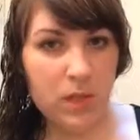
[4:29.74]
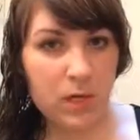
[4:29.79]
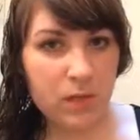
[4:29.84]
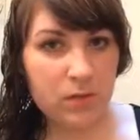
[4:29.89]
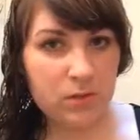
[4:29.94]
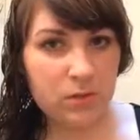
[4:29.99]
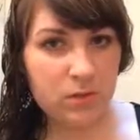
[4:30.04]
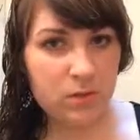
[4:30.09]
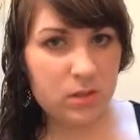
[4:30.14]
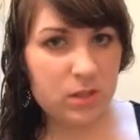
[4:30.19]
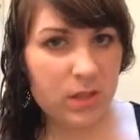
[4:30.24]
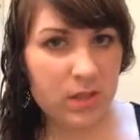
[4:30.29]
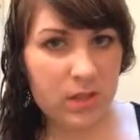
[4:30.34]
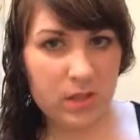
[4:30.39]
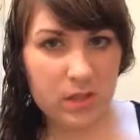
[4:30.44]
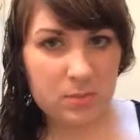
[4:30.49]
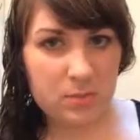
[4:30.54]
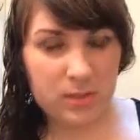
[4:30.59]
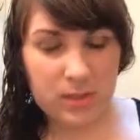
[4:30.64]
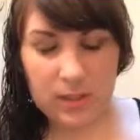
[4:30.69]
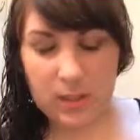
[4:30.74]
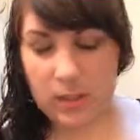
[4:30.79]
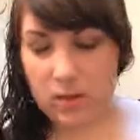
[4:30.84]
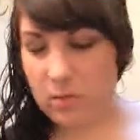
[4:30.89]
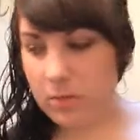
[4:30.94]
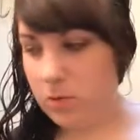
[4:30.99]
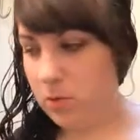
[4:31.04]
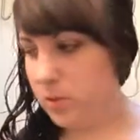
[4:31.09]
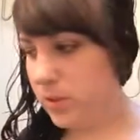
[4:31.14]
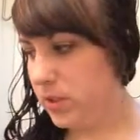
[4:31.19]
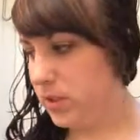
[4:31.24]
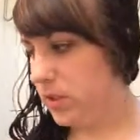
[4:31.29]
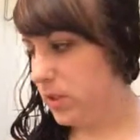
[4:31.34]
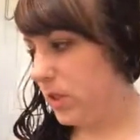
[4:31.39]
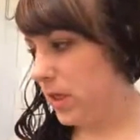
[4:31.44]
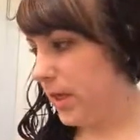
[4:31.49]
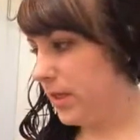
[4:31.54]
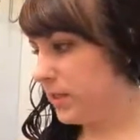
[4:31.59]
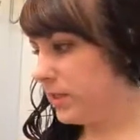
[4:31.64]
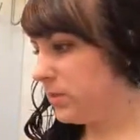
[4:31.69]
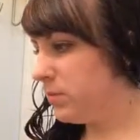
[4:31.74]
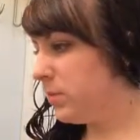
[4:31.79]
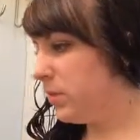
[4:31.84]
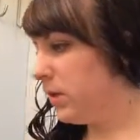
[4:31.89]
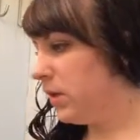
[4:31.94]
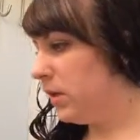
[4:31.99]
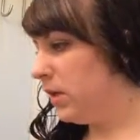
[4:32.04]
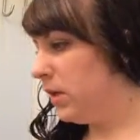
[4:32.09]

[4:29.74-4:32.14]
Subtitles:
And also just kind of helps get out of a whole bunch of knots.